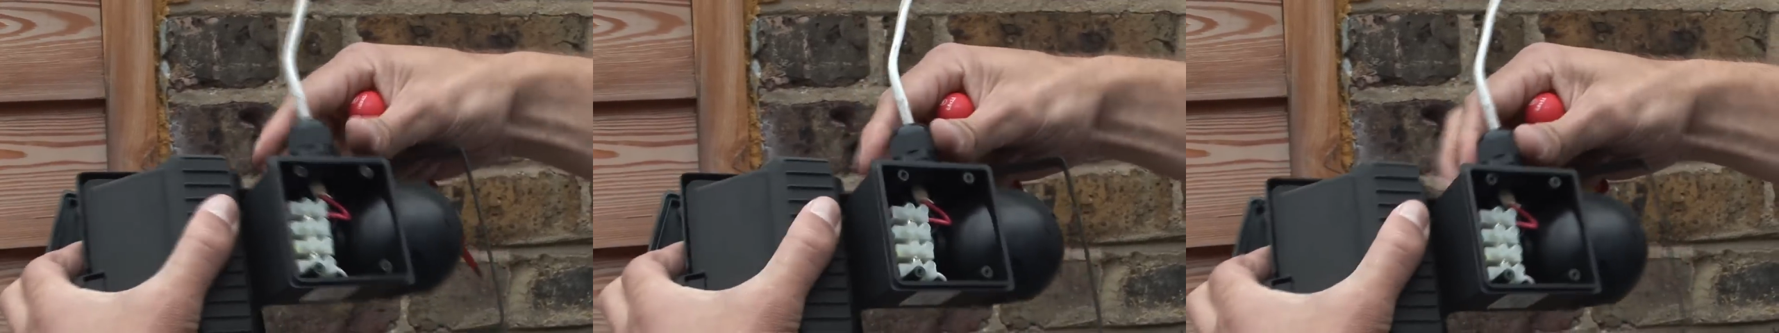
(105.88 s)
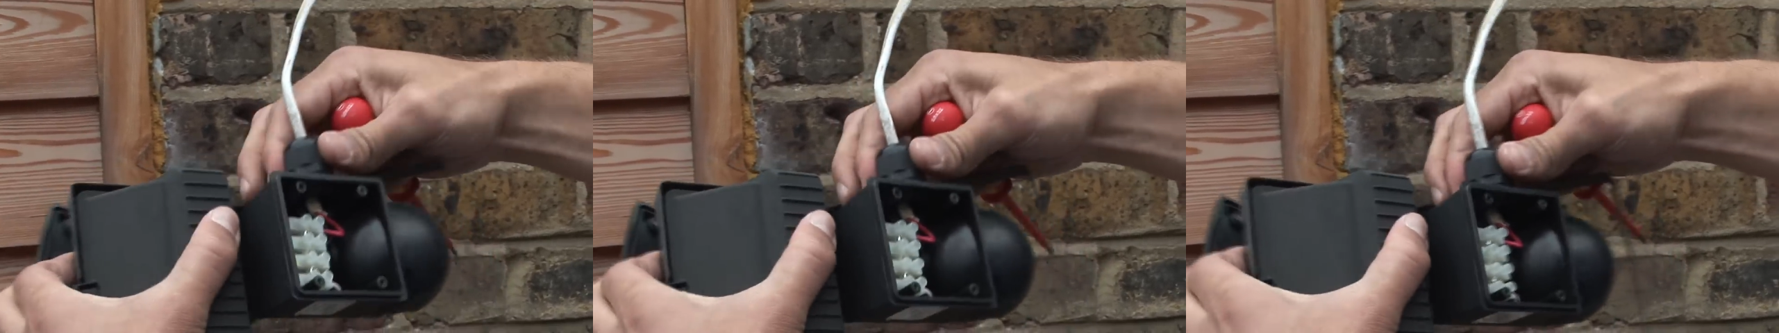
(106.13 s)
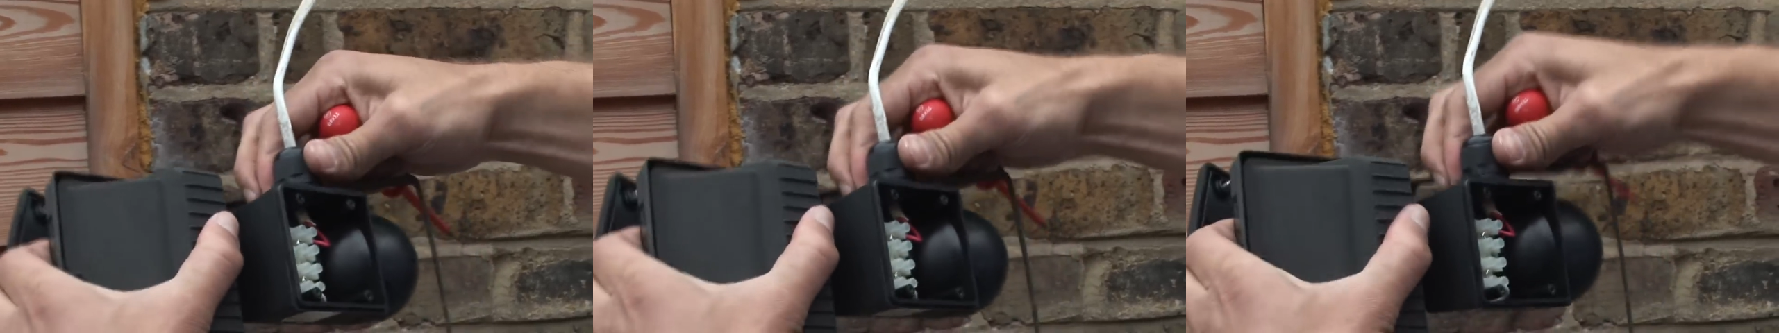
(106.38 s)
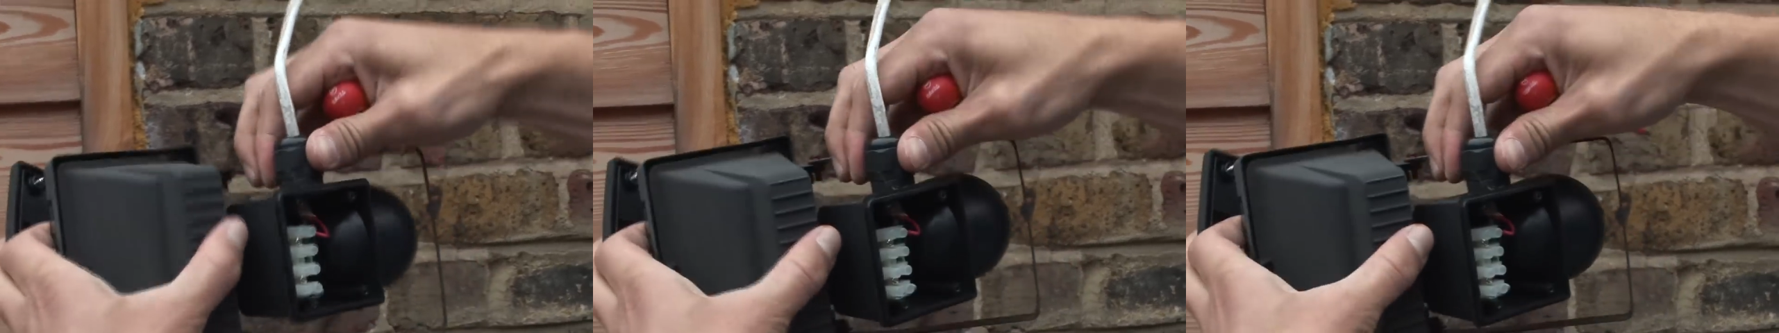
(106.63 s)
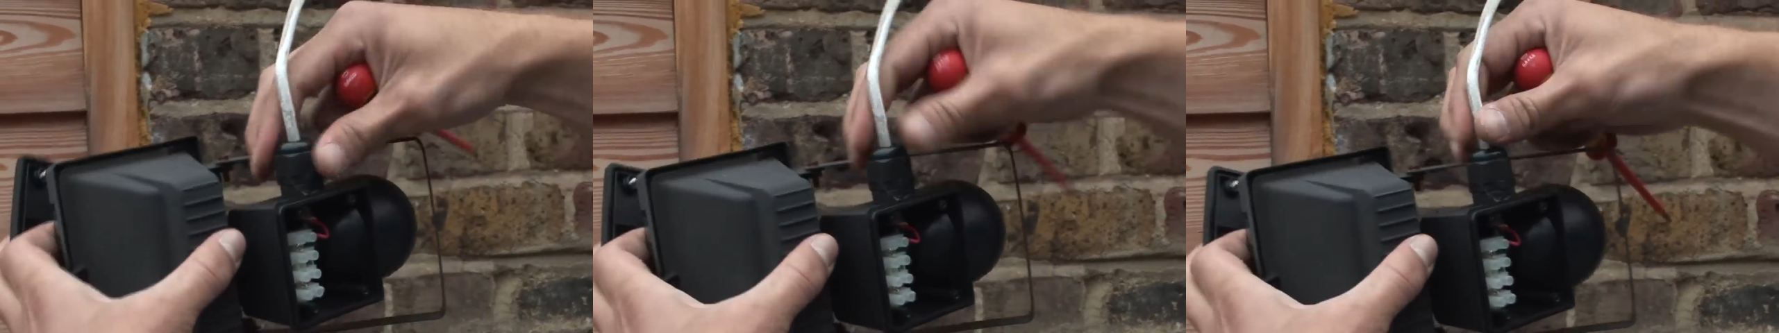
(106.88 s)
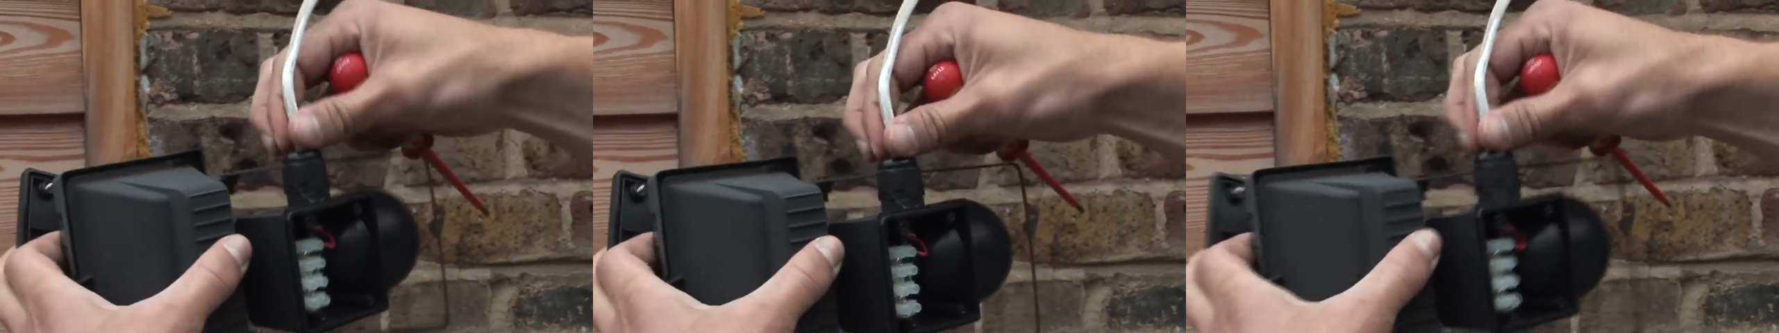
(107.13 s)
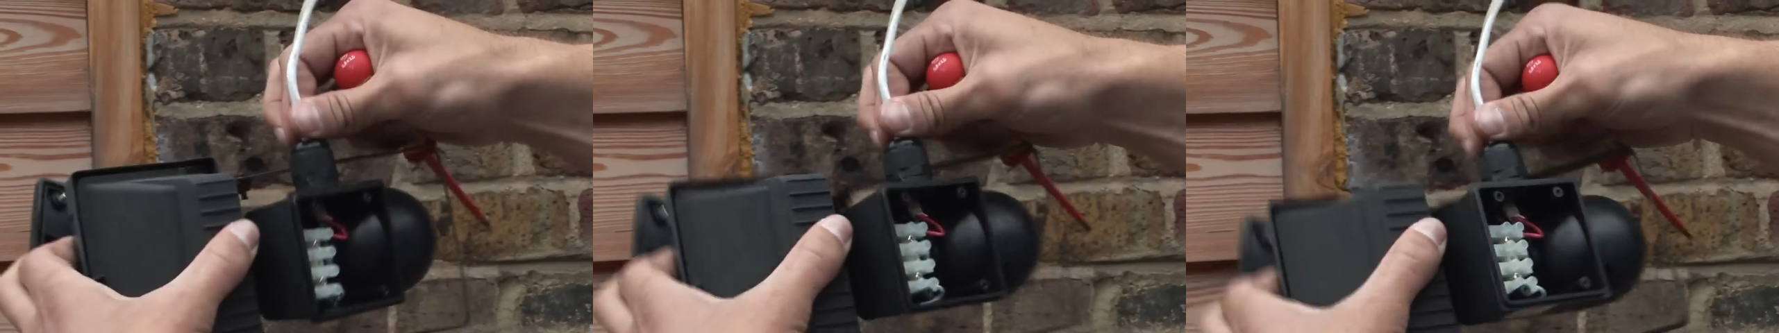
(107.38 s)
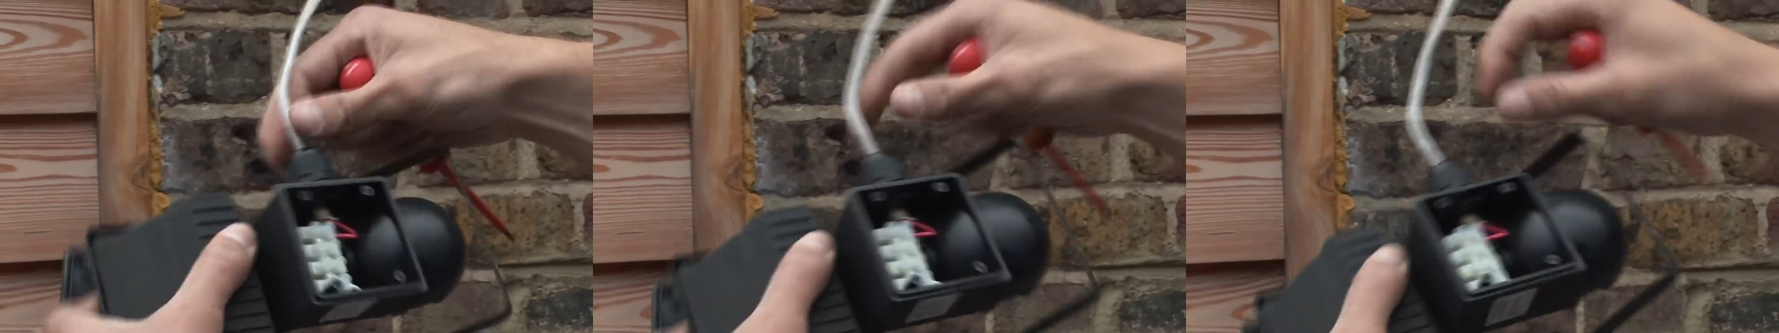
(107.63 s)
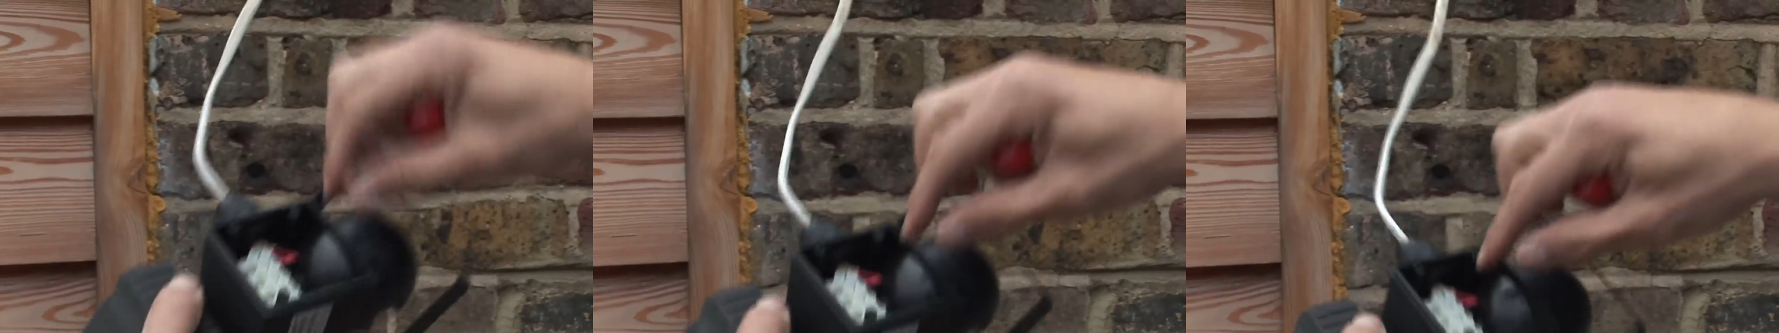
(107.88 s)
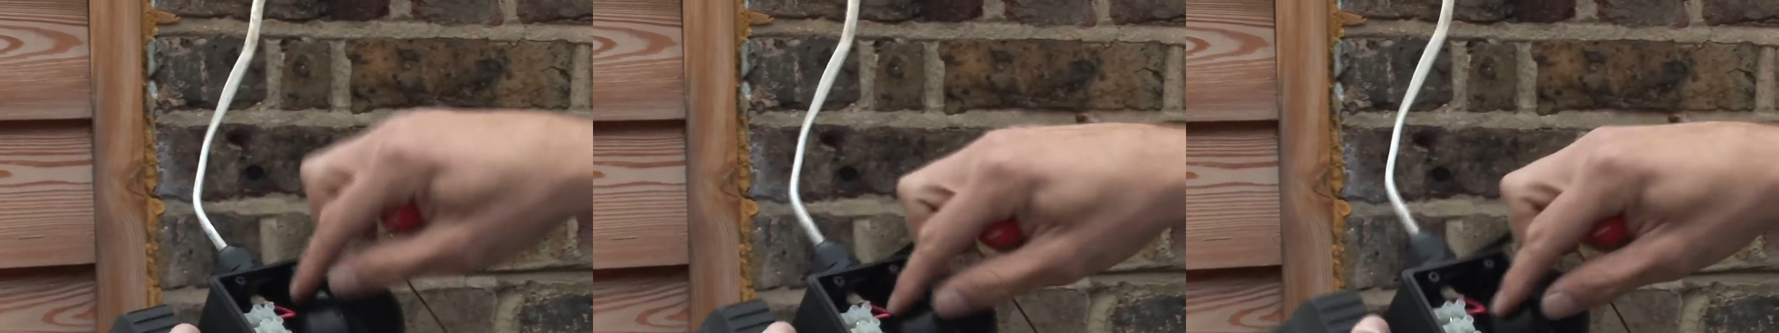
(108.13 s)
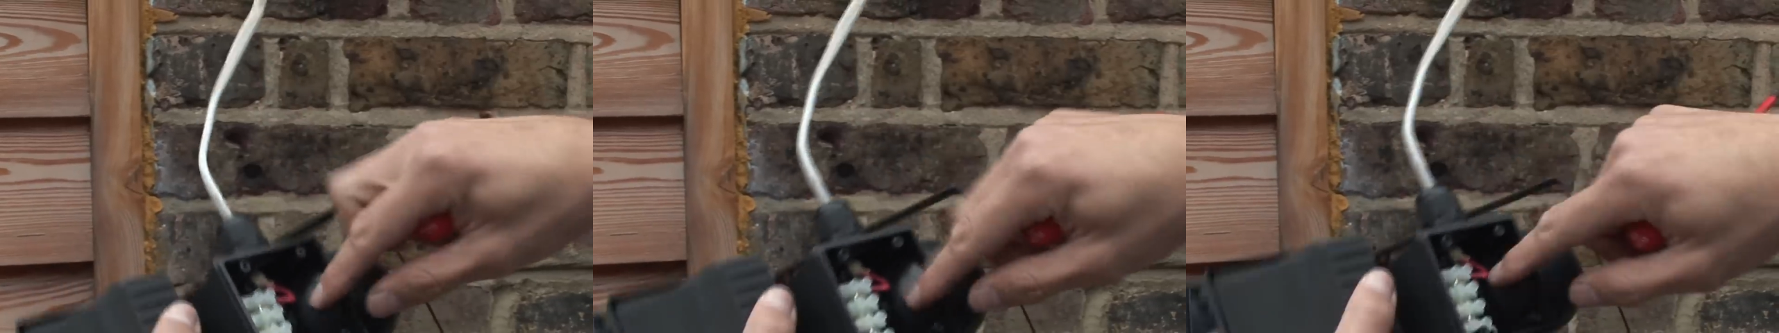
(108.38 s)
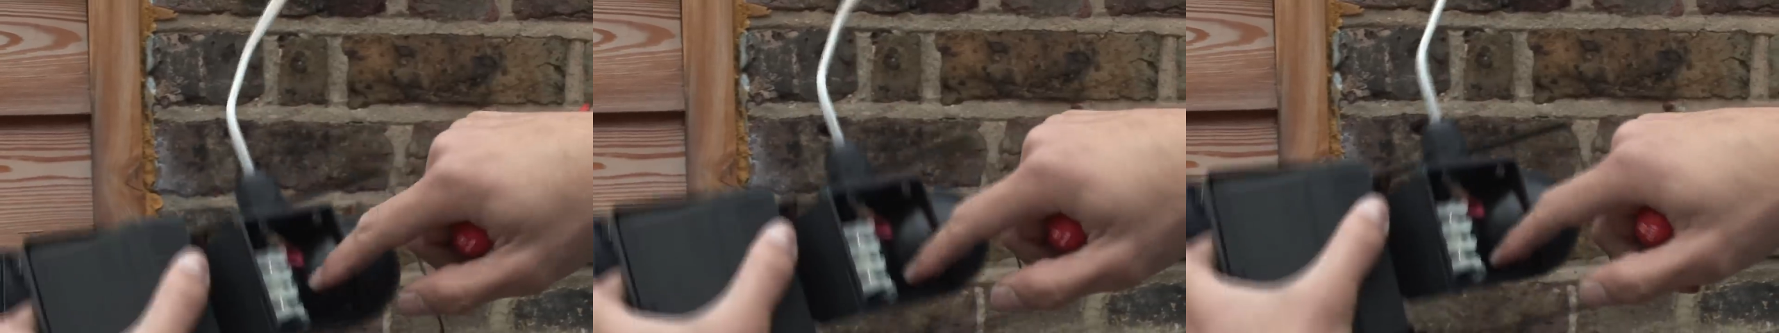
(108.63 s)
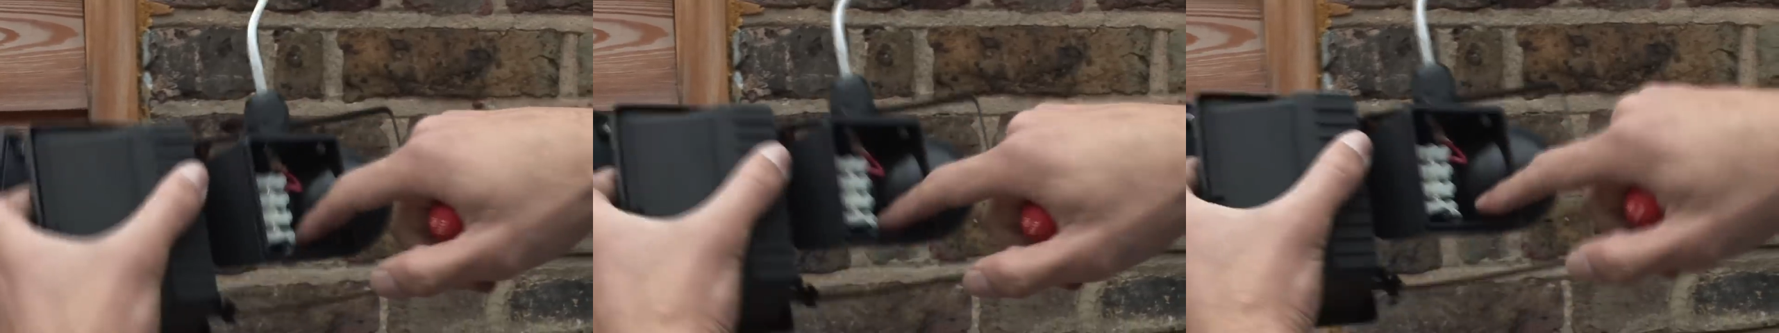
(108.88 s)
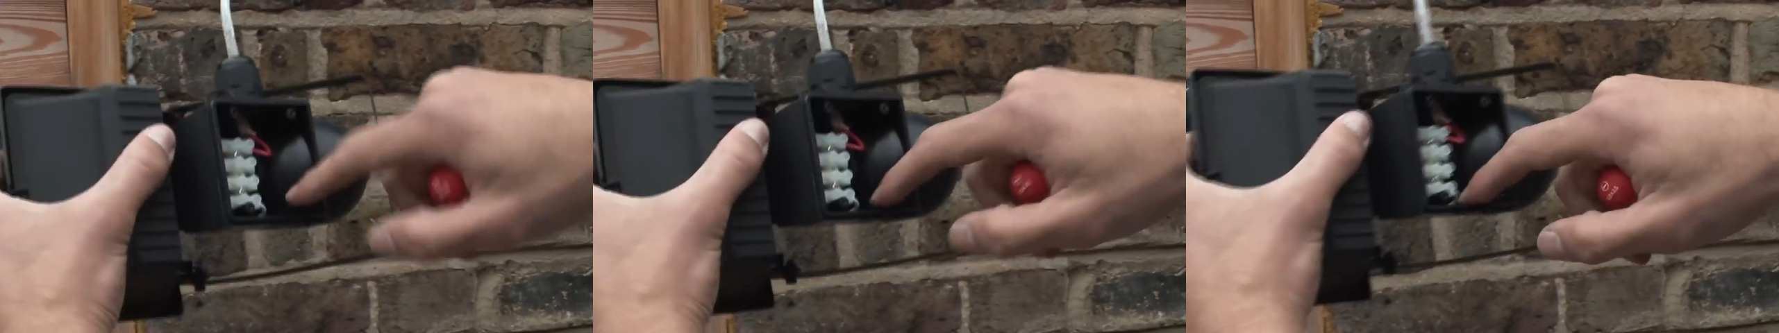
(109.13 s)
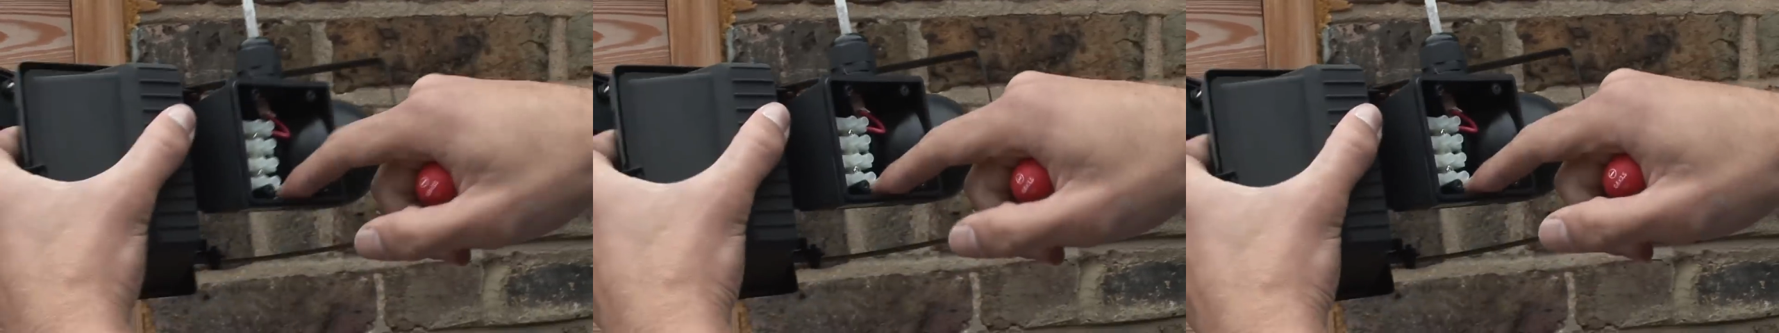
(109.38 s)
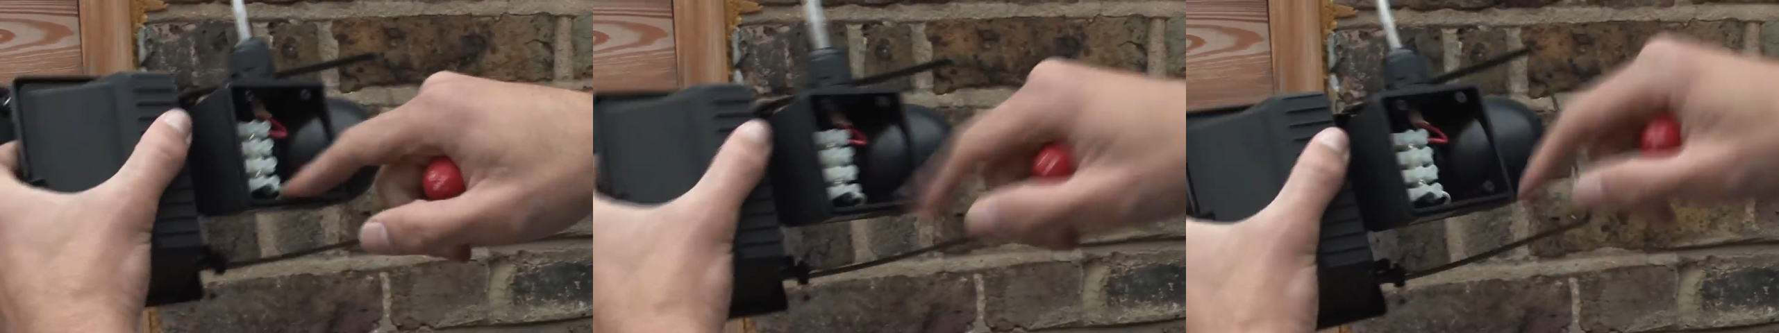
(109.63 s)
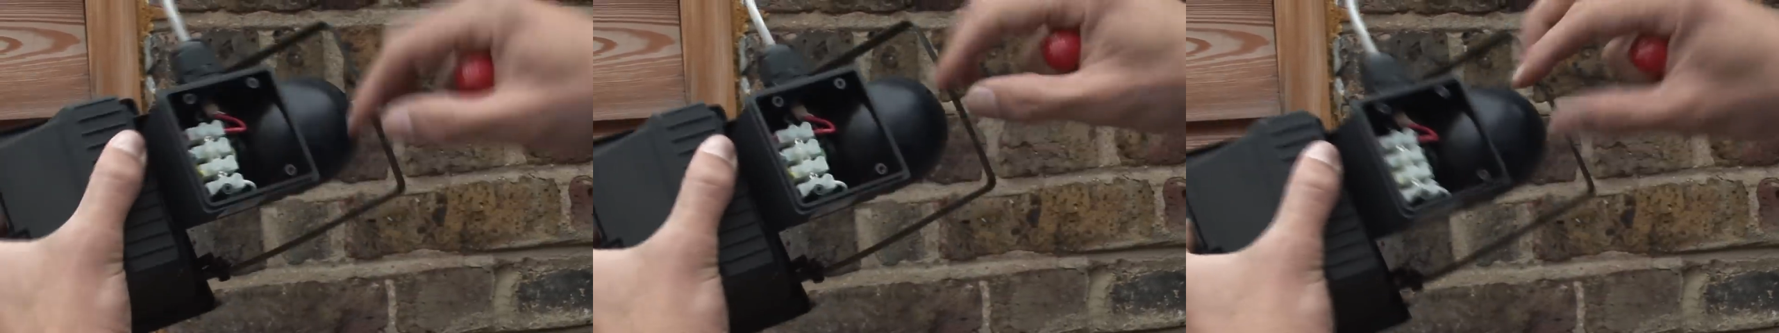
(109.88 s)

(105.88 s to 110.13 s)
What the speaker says: (no speaker visible)